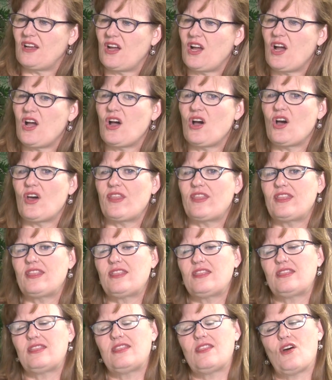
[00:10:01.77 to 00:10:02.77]
Uh,
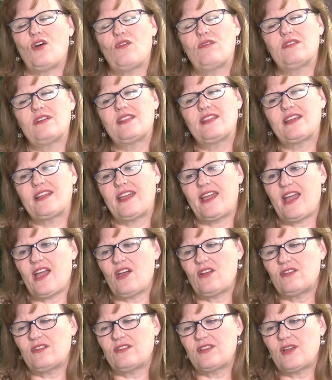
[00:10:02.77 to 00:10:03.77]
over the
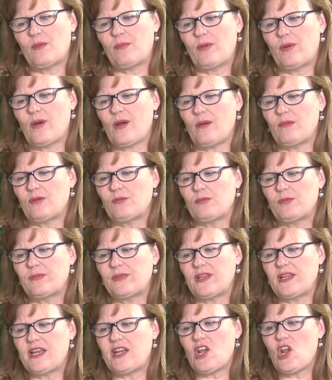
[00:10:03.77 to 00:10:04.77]
counter, they're
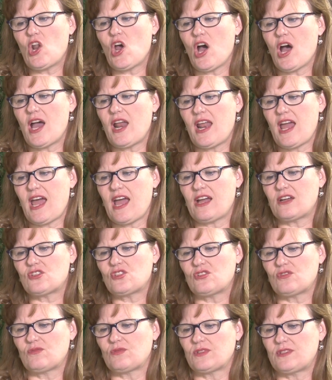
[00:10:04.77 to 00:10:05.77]
probably not
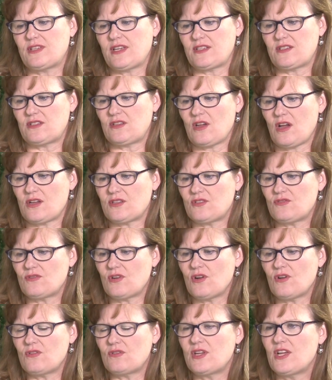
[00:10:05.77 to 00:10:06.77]
actual
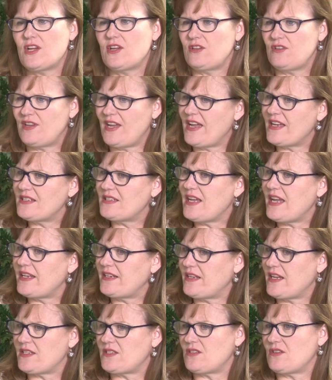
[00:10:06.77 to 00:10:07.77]
testosterone. You can't
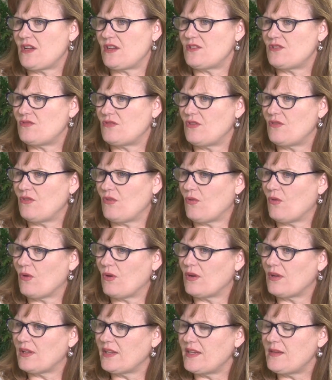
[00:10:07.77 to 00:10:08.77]
take testosterone
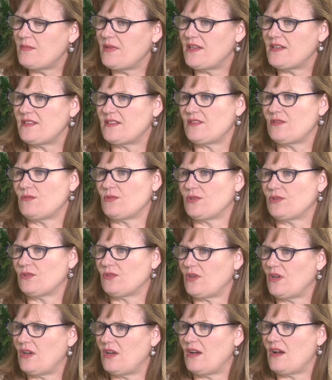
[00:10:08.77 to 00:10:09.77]
orally because it
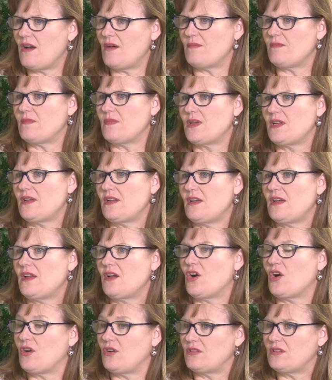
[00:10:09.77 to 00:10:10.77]
will um,
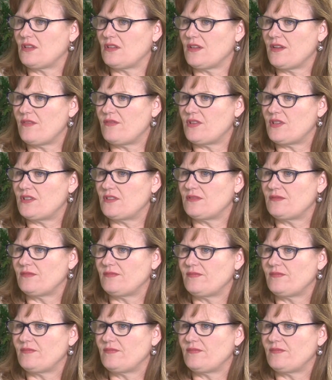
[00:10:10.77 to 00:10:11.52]
hurt the liver.